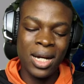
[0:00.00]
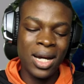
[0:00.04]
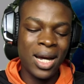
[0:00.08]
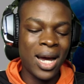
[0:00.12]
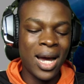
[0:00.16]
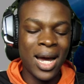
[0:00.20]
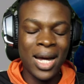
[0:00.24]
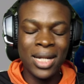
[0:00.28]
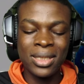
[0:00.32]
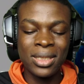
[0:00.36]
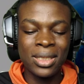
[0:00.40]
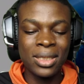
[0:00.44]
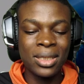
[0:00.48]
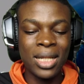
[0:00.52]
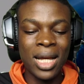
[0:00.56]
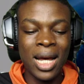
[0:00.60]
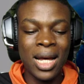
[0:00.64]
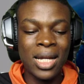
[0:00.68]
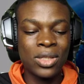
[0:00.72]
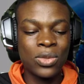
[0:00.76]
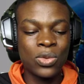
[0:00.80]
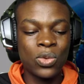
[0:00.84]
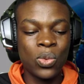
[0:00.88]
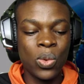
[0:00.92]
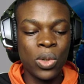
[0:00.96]
I think
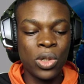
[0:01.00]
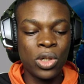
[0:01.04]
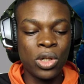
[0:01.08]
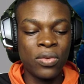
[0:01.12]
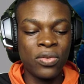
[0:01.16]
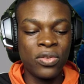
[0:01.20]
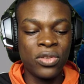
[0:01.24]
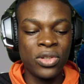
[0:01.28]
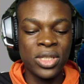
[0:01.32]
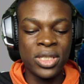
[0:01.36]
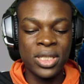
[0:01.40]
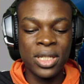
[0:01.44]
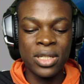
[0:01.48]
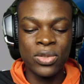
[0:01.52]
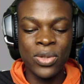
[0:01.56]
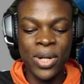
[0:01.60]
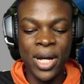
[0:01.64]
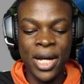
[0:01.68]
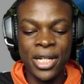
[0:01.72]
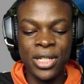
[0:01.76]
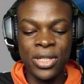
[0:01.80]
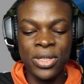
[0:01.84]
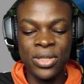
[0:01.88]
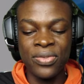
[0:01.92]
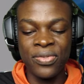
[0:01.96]
that's one of the reasons why
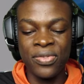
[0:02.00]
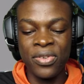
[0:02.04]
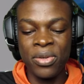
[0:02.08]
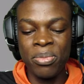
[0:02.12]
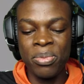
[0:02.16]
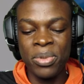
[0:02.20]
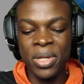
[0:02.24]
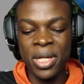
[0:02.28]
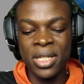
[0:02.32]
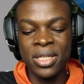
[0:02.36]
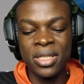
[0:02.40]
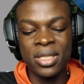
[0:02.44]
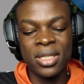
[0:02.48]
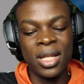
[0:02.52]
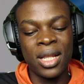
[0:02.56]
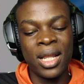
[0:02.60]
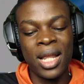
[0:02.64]
I used V P Ns the